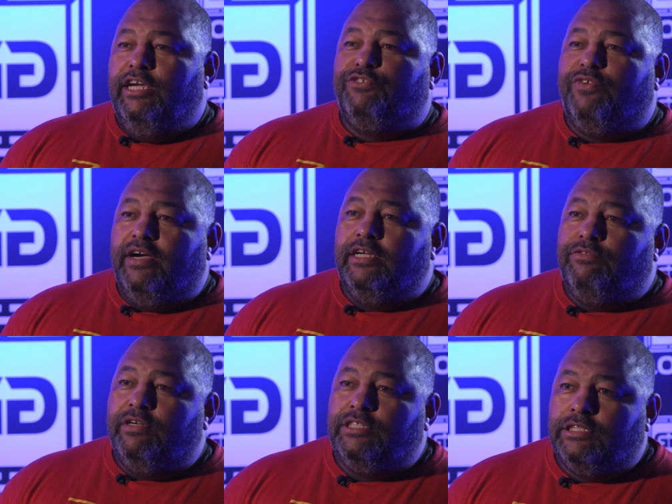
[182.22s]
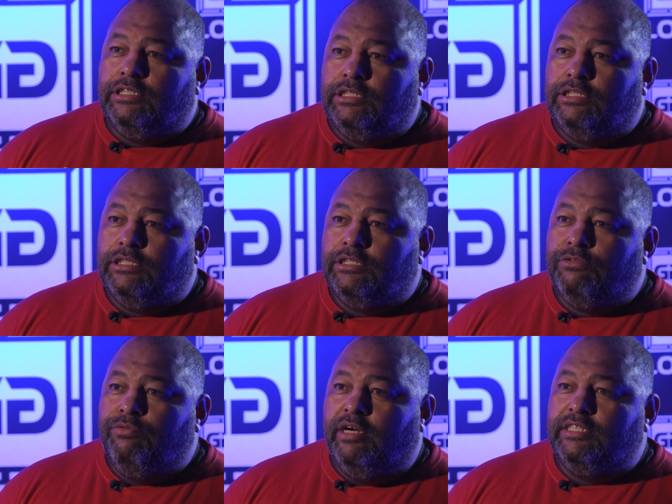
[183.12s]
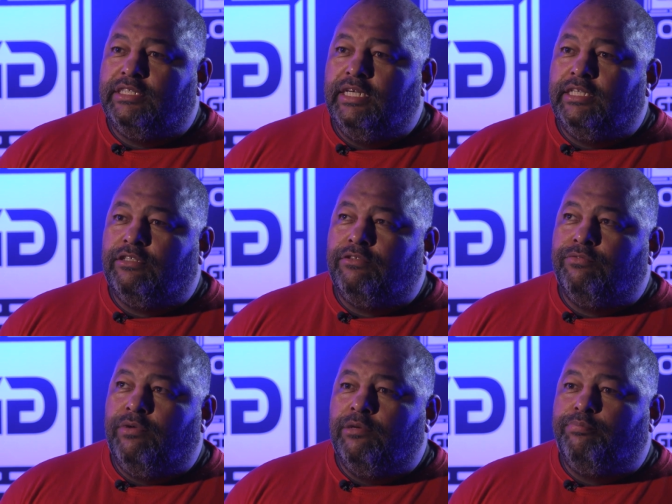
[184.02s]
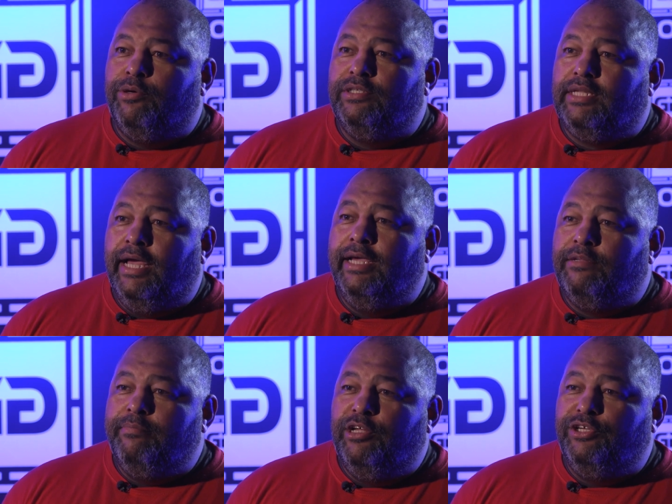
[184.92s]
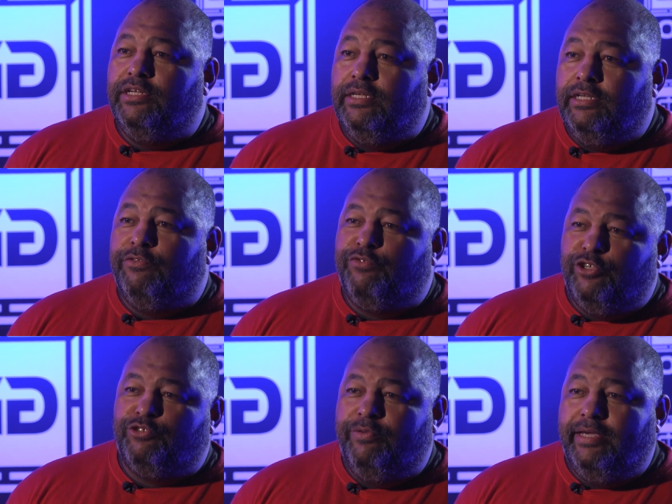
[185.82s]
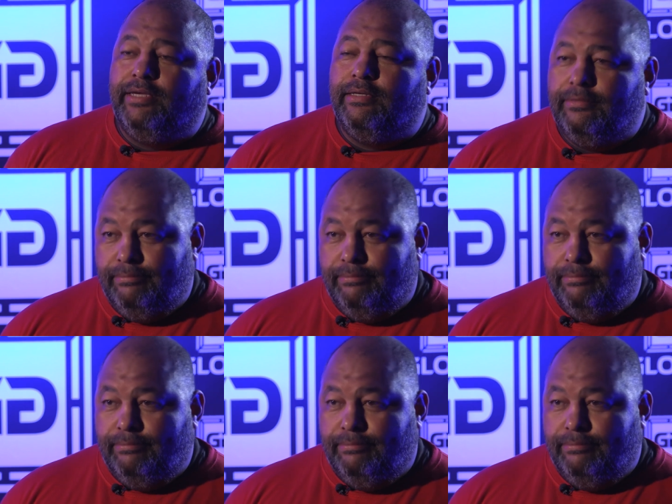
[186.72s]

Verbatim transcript: His fight was watched at one point eight million in the first week.